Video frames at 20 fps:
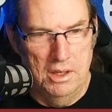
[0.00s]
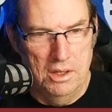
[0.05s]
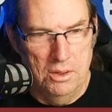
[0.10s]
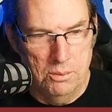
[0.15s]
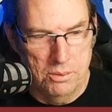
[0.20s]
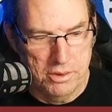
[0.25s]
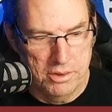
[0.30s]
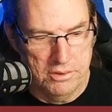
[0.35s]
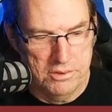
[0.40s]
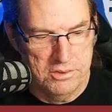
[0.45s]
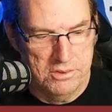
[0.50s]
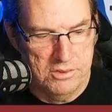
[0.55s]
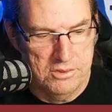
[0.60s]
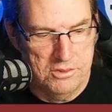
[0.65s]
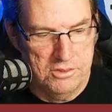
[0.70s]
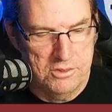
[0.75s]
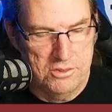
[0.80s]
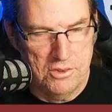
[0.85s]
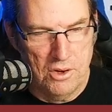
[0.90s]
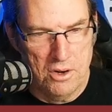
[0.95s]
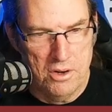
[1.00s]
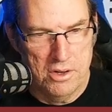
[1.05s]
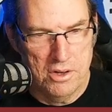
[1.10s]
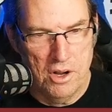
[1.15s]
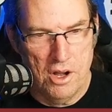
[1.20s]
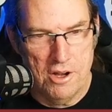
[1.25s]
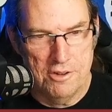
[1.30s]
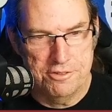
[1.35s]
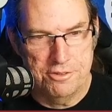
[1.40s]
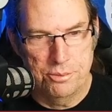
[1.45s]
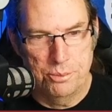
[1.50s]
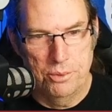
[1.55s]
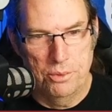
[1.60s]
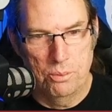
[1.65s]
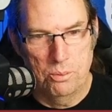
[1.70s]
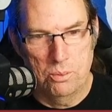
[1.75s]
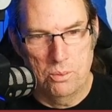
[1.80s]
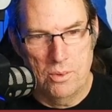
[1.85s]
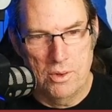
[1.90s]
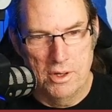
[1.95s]
we're going to start it off with
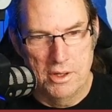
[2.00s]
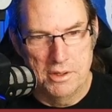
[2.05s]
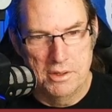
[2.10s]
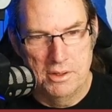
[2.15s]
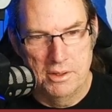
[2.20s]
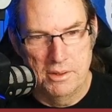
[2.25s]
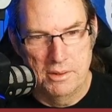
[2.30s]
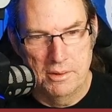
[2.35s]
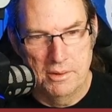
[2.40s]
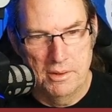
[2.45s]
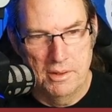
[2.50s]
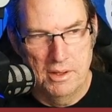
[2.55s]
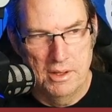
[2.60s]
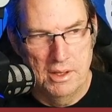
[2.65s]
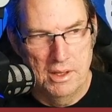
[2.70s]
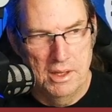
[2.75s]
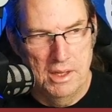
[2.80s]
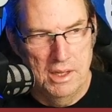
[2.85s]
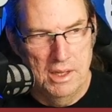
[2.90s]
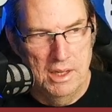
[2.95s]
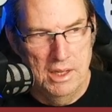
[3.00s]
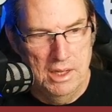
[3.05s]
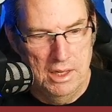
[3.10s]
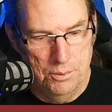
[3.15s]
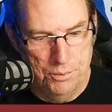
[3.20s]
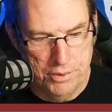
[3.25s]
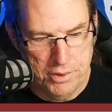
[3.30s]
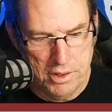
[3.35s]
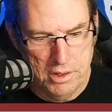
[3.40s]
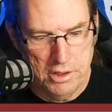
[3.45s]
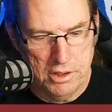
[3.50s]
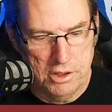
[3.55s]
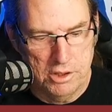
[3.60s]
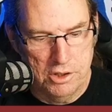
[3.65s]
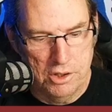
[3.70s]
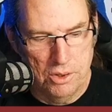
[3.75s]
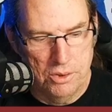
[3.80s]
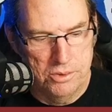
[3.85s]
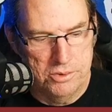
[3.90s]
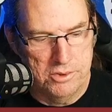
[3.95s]
1, and we're going to
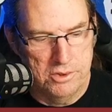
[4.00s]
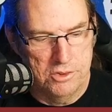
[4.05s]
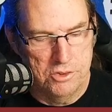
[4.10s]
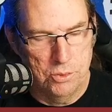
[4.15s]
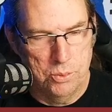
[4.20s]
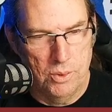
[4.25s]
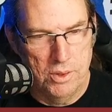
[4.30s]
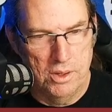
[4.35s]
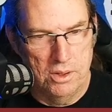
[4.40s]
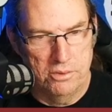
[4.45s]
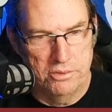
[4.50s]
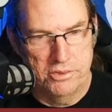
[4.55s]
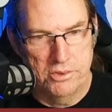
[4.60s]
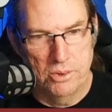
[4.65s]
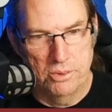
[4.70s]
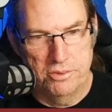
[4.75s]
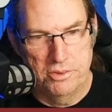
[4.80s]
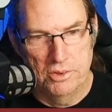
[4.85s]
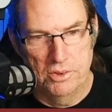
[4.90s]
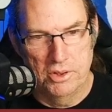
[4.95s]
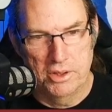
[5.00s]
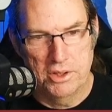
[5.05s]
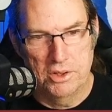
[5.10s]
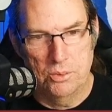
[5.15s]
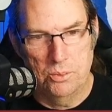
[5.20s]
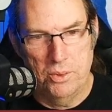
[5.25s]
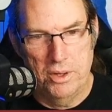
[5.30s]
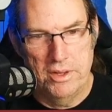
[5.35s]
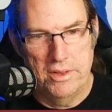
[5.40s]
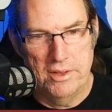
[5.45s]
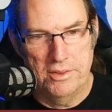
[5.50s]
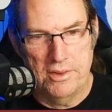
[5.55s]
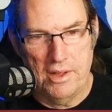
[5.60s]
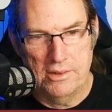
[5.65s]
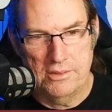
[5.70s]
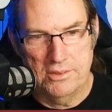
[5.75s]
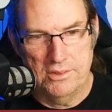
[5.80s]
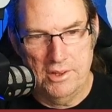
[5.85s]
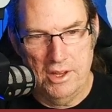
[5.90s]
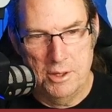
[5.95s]
go to 12. So if you look at the way that
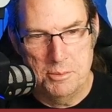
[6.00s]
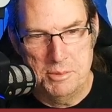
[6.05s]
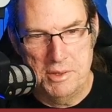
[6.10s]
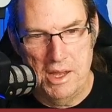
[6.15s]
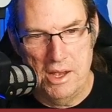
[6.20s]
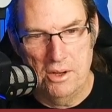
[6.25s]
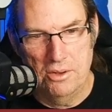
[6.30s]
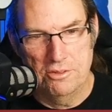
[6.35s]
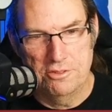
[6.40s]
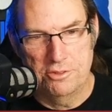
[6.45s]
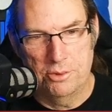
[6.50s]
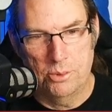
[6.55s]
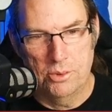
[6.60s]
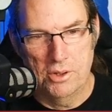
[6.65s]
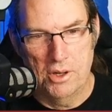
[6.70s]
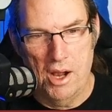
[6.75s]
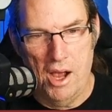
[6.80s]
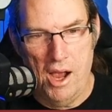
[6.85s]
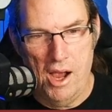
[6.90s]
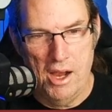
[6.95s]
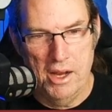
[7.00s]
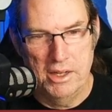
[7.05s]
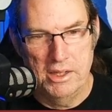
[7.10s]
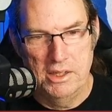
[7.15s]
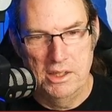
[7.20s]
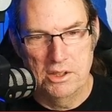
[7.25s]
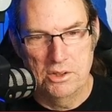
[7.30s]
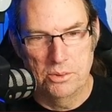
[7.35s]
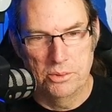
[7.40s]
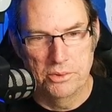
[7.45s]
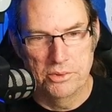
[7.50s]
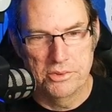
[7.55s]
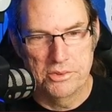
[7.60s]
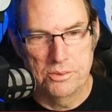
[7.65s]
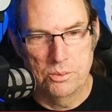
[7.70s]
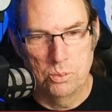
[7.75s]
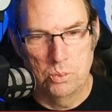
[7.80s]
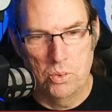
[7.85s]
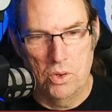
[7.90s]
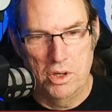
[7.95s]
that's typed out, for I equals
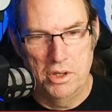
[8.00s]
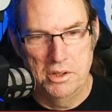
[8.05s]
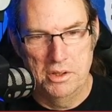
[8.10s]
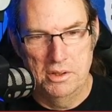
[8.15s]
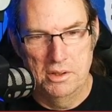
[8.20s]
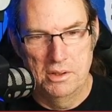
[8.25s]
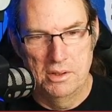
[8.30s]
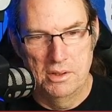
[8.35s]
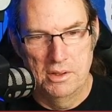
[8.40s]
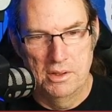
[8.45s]
1